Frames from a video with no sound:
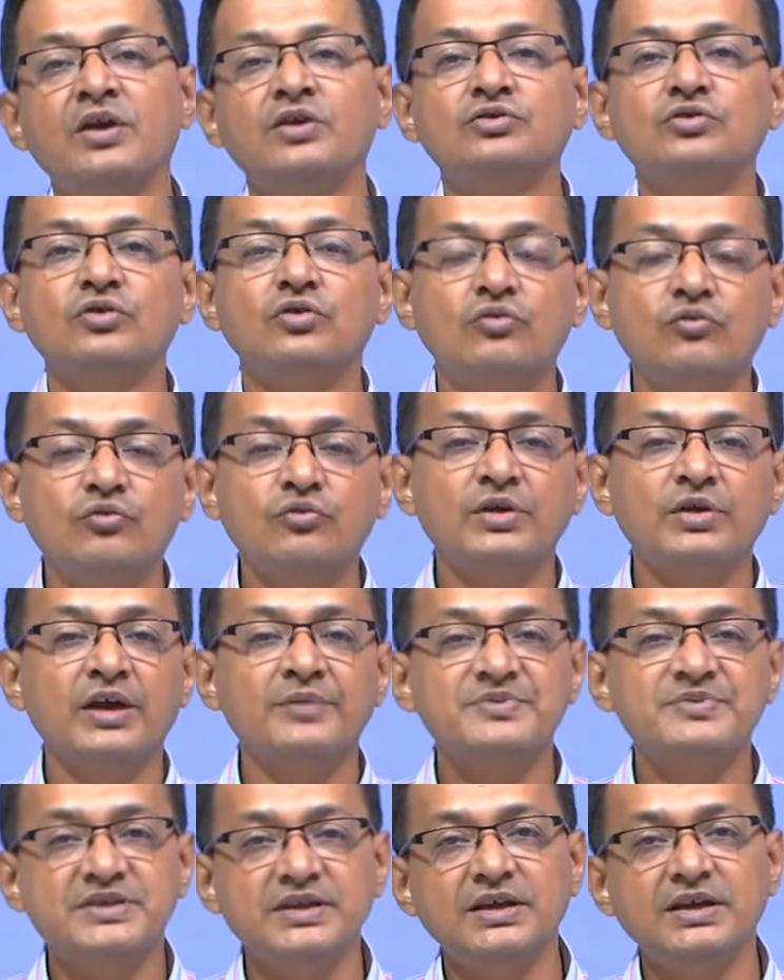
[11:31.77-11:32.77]
So, we have
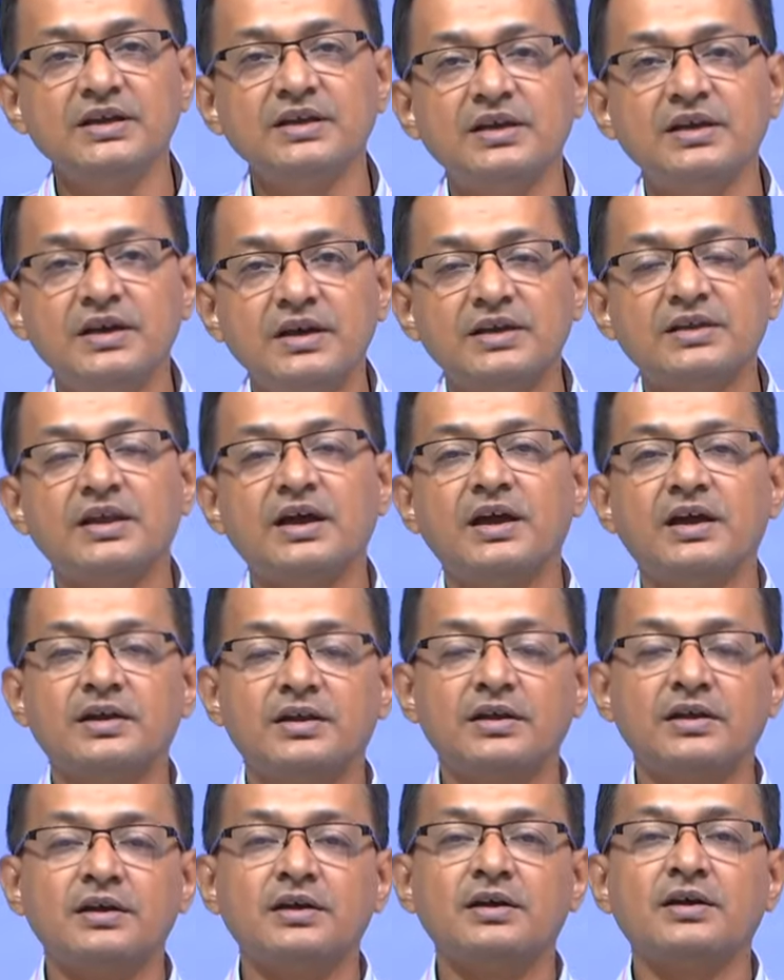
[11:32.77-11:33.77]
seen that
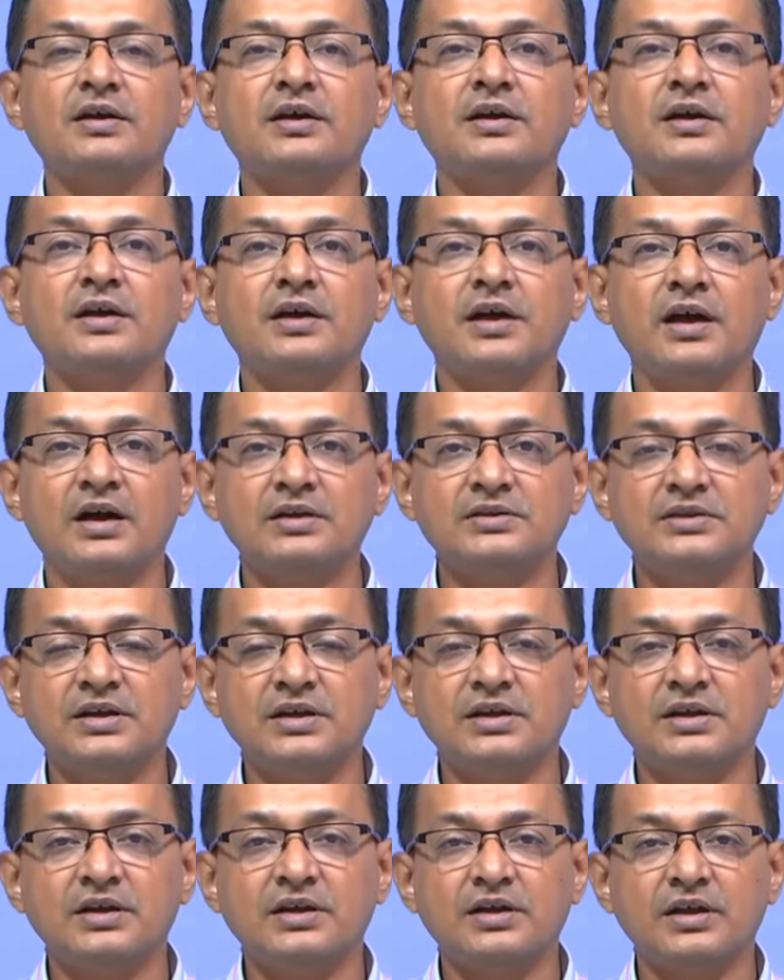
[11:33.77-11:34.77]

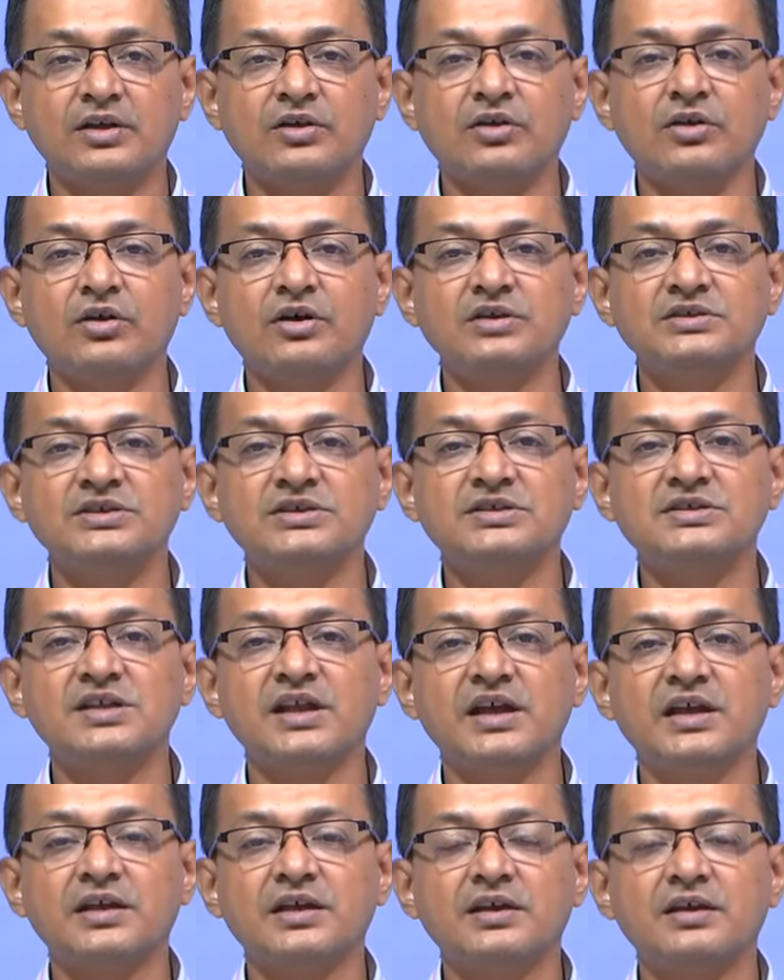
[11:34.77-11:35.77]
other technologies
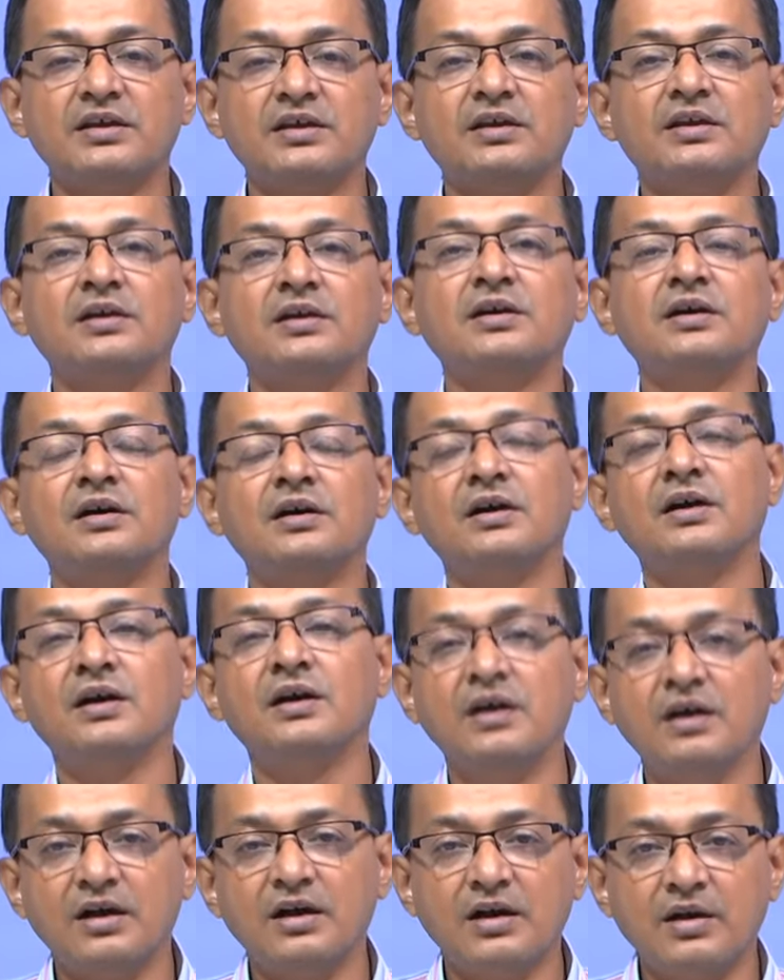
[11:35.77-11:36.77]
like
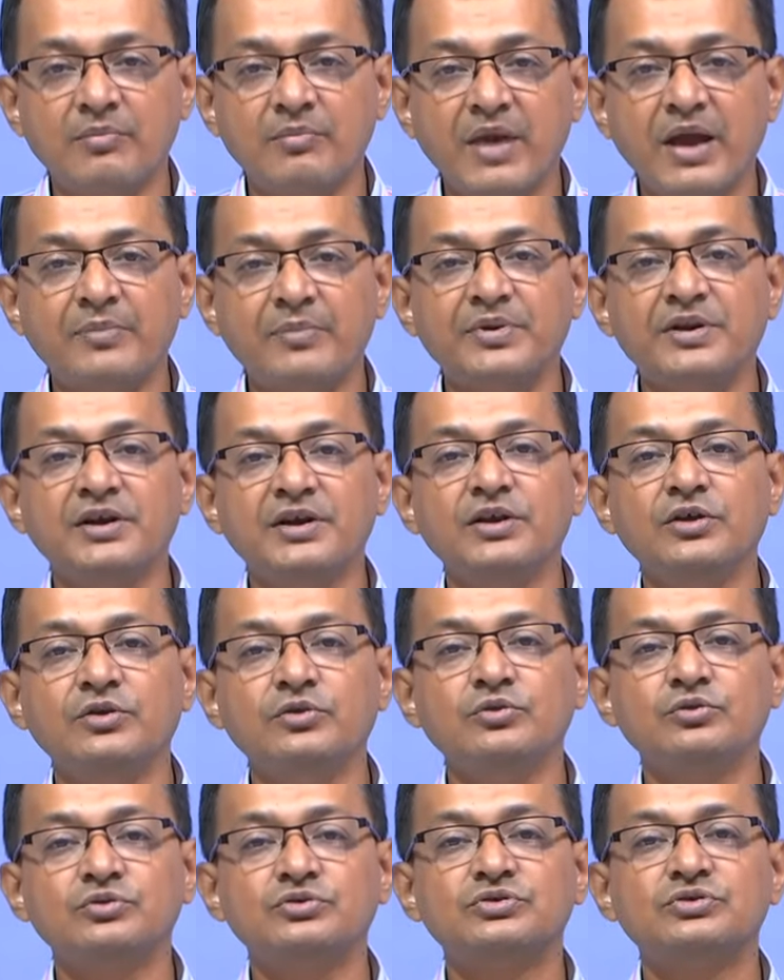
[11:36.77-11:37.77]

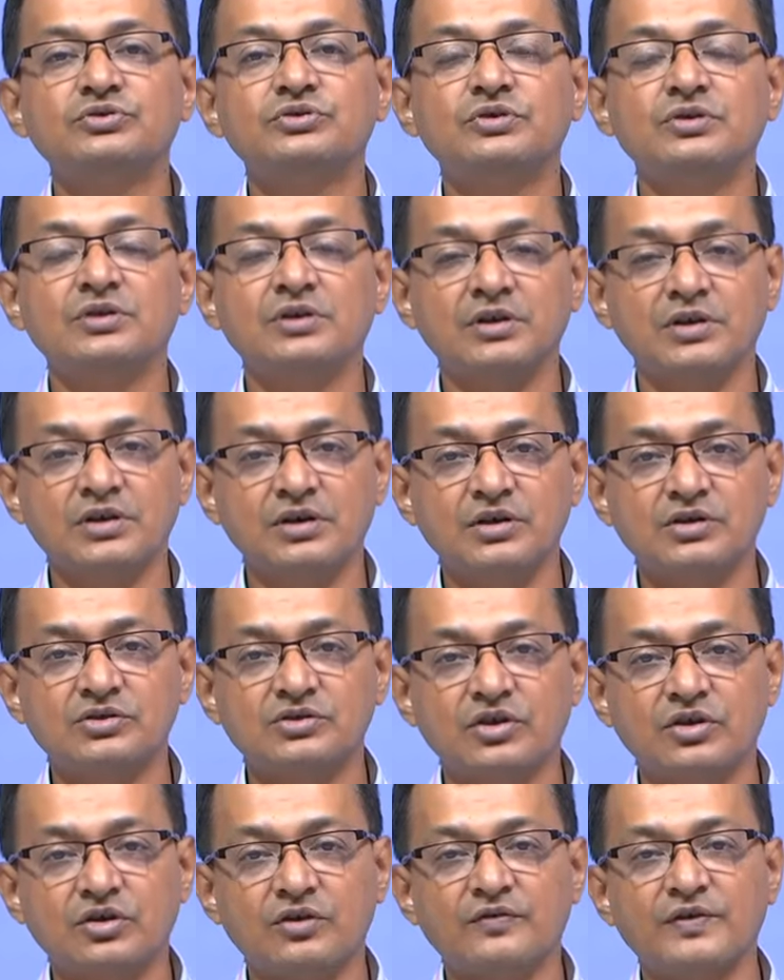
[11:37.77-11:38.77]
MapReduce
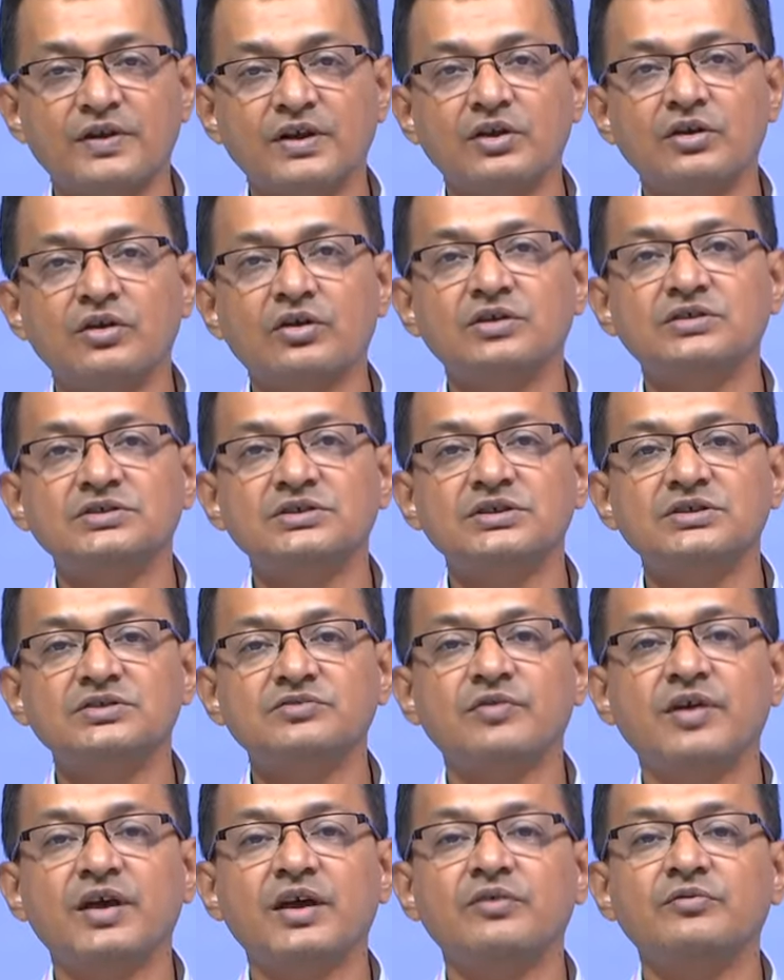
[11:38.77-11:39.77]
sort of technologies,
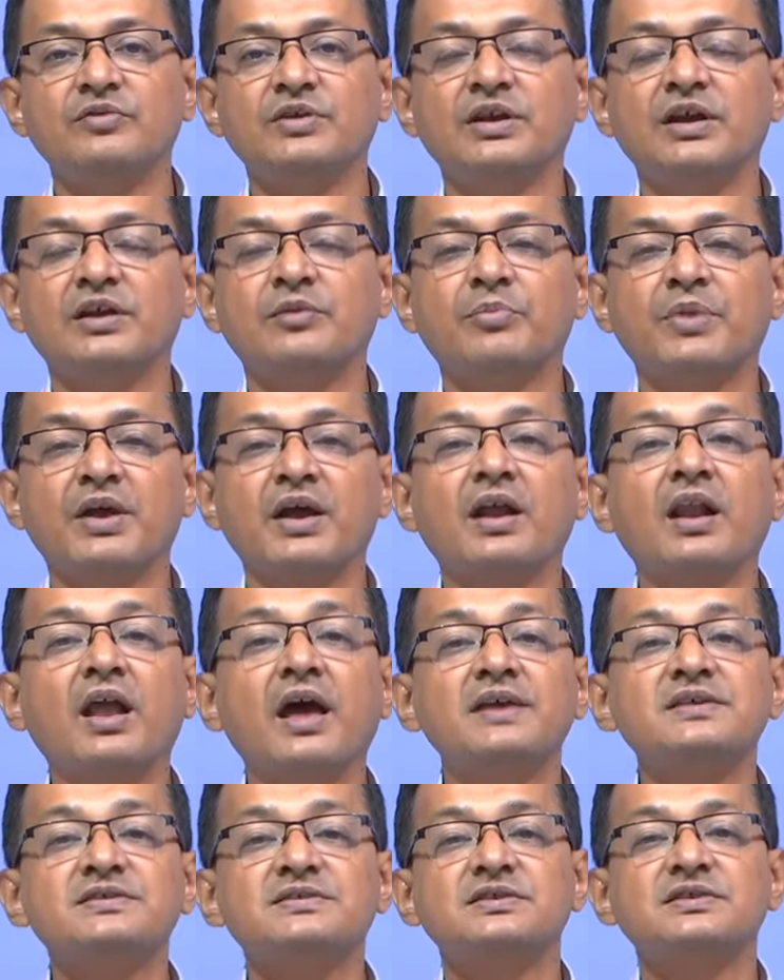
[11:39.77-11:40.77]
where we can
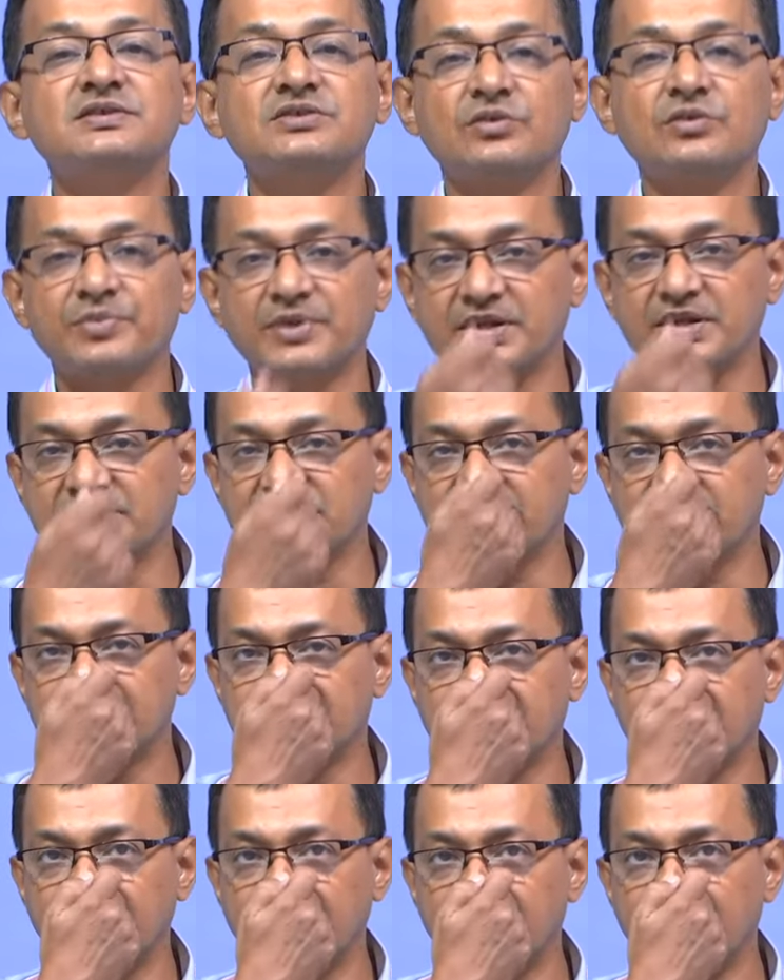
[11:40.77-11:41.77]
parallelize these operations
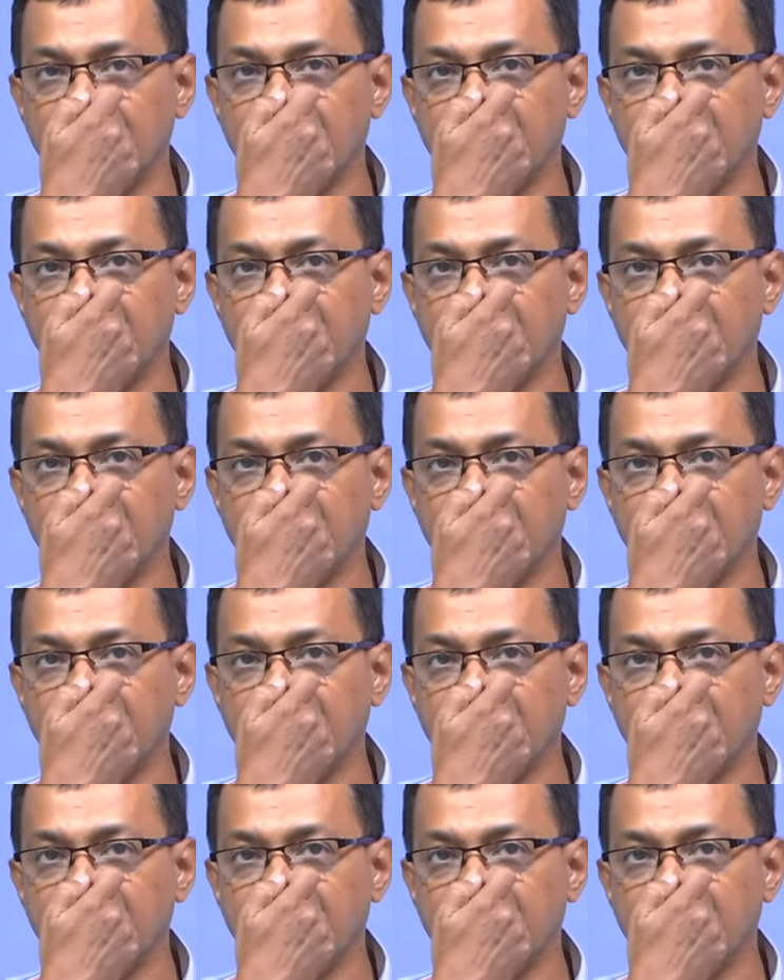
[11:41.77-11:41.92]
and